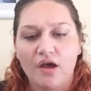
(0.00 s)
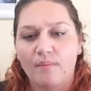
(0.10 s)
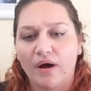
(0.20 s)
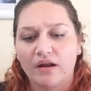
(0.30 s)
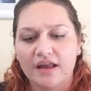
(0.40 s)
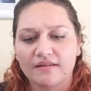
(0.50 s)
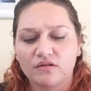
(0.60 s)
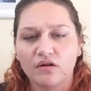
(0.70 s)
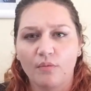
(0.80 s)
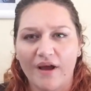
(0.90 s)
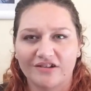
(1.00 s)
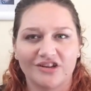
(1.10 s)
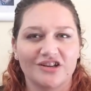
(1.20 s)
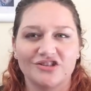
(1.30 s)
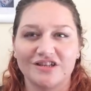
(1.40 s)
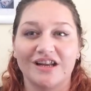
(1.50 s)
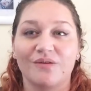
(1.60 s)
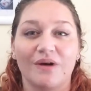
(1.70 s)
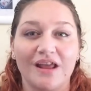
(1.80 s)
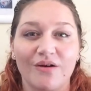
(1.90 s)
But it's not about changing
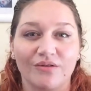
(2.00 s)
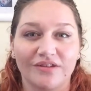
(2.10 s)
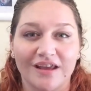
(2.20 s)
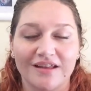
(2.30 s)
anyone else.